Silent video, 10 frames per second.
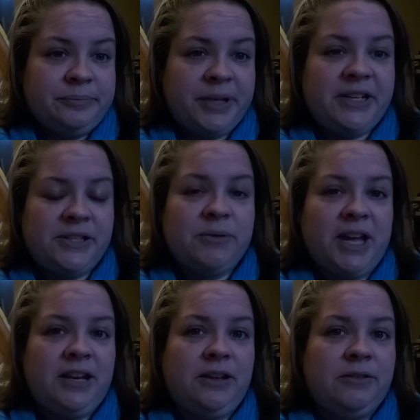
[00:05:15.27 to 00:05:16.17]
But it's
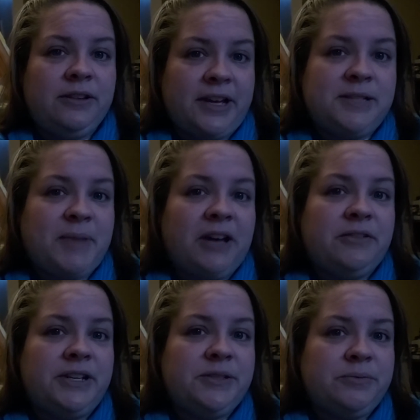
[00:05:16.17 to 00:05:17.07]
okay to utilize
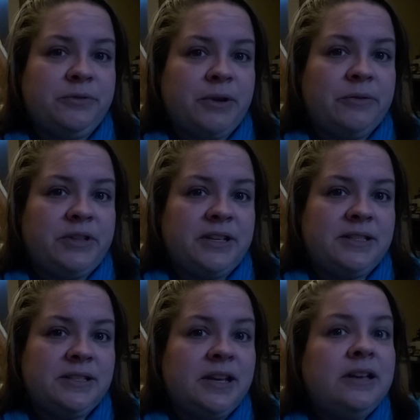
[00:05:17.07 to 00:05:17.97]
boundaries throughout
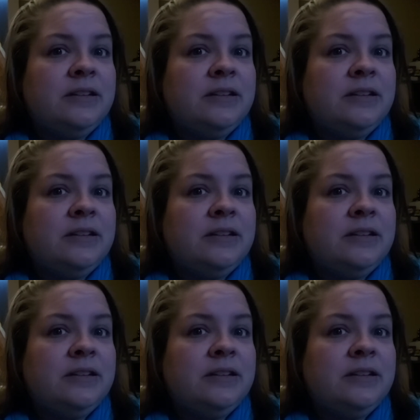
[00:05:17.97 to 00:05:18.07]
this.